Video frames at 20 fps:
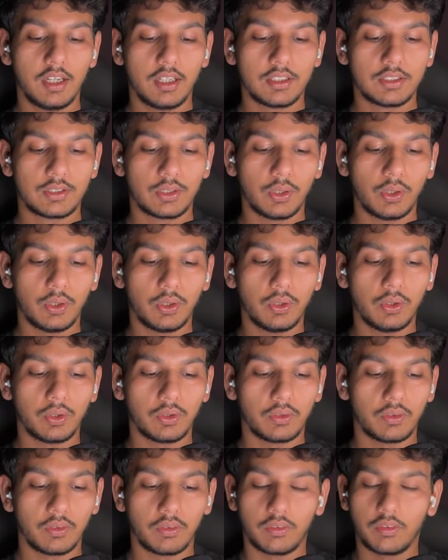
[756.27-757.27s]

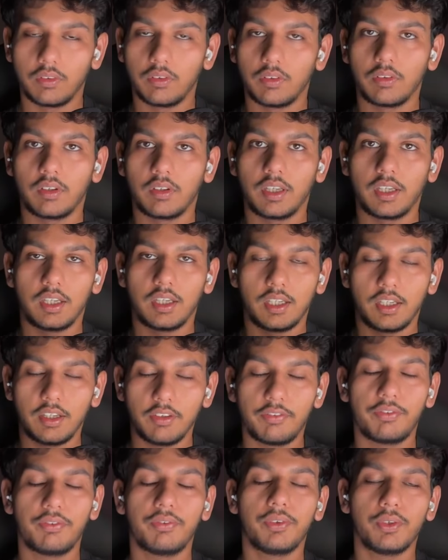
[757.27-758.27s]
So
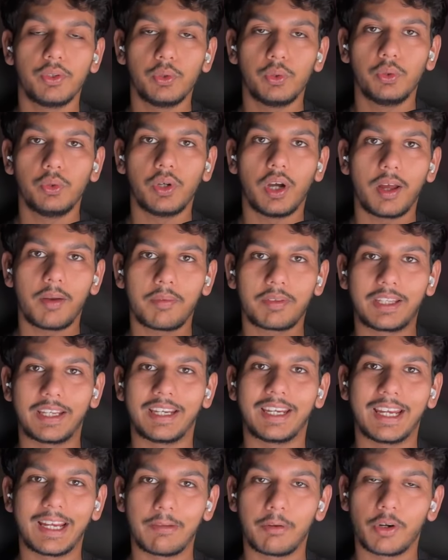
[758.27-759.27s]
if you are
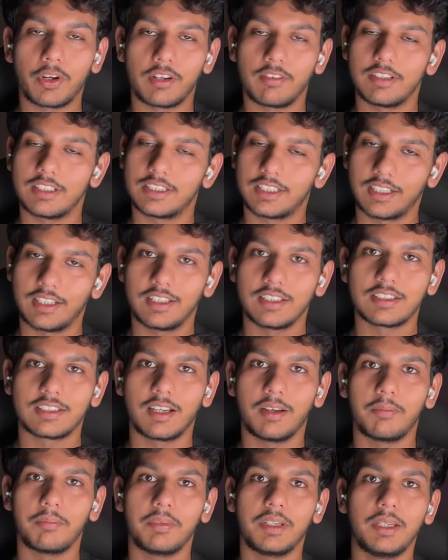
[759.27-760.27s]
thinking about investing in this
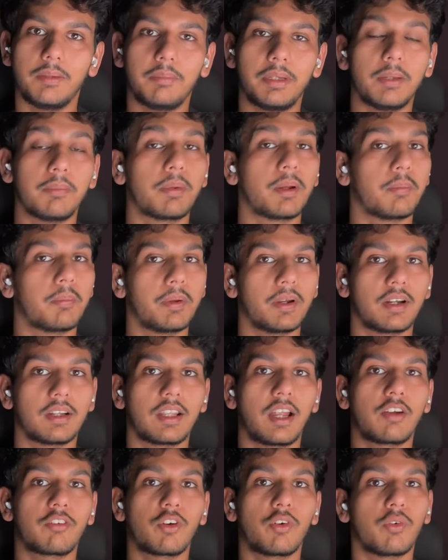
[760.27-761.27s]
company, be prepared
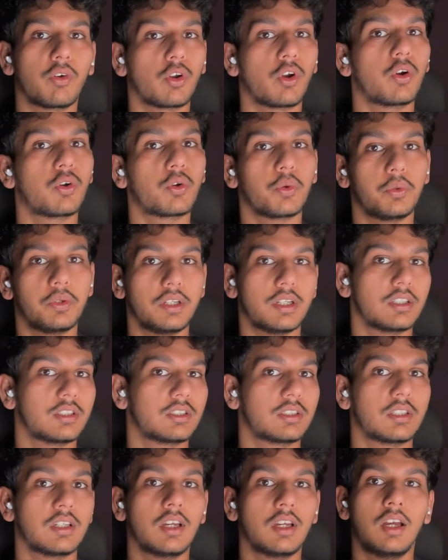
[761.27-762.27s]
that for 1 or 2
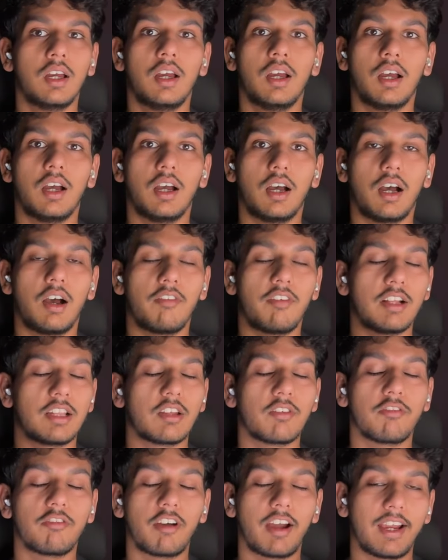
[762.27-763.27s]
years,
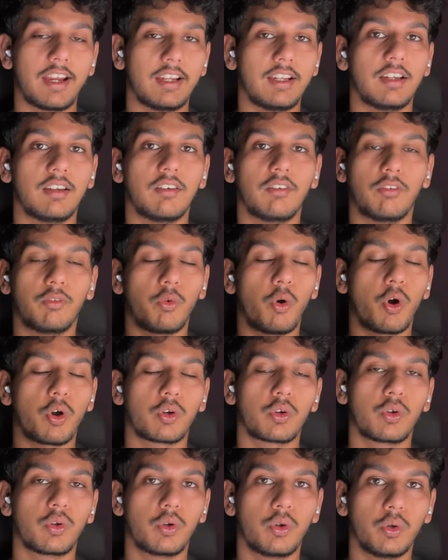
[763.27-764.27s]
while war
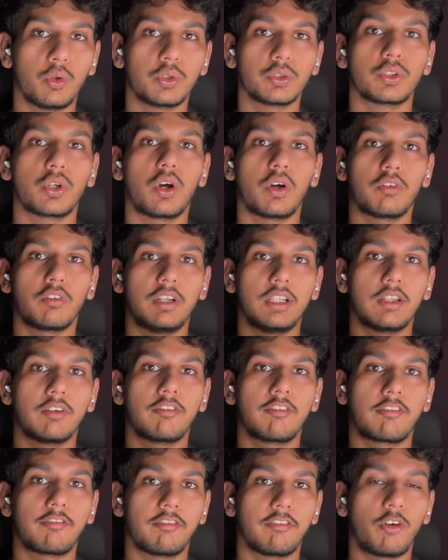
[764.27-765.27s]
goes on, while the
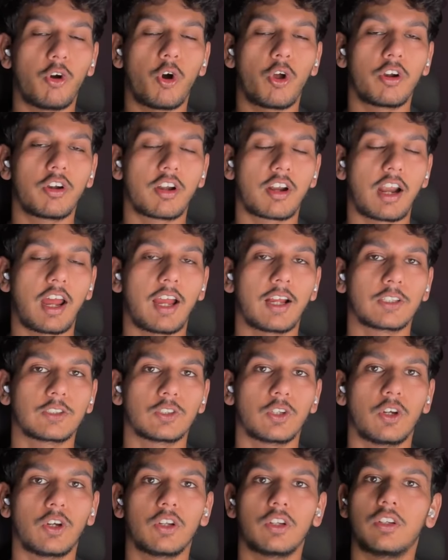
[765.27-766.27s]
war drags
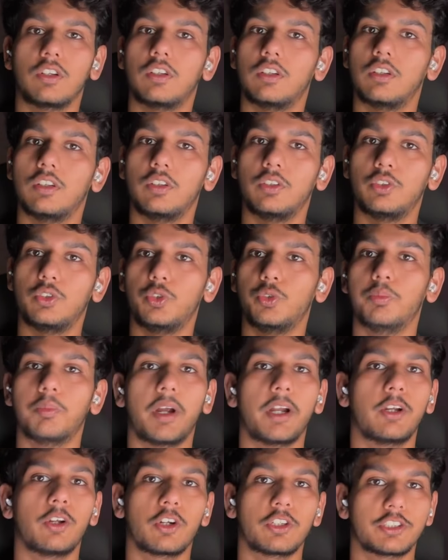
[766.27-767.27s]
on, you
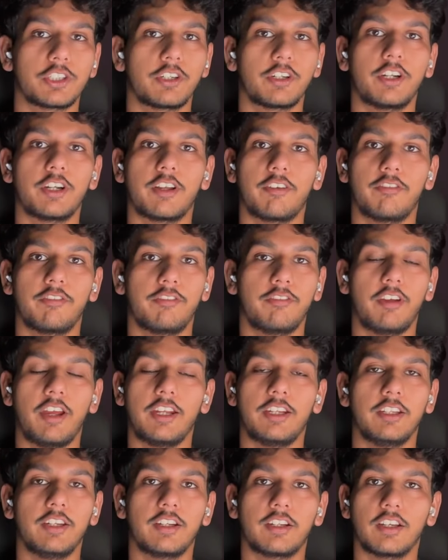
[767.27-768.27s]
might not generate
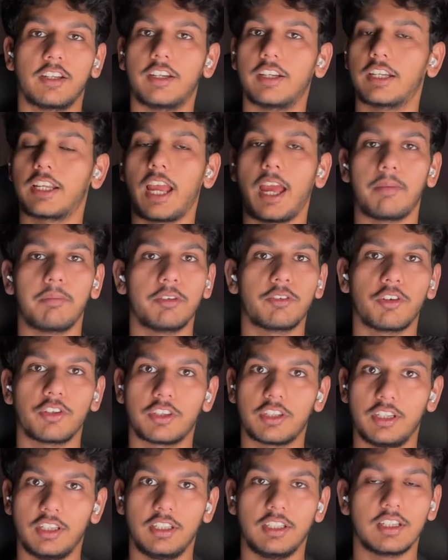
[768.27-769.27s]
any return. It can be for
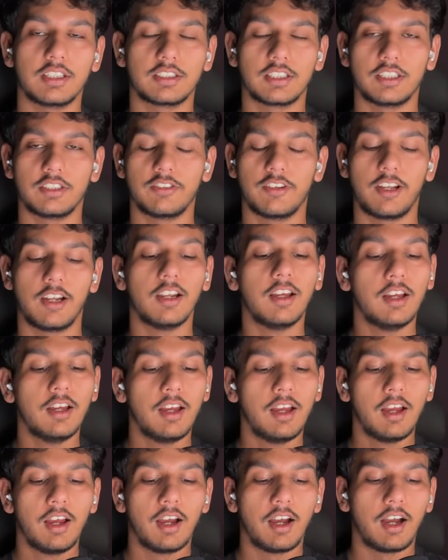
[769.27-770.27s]
3 years as
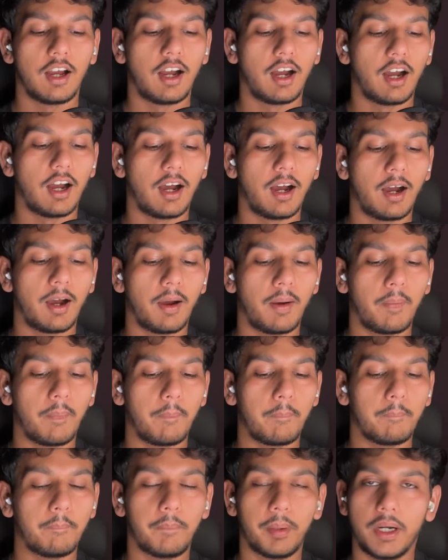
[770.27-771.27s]
well.
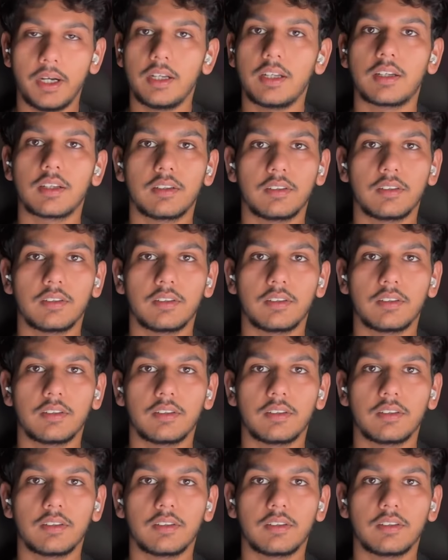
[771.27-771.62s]
But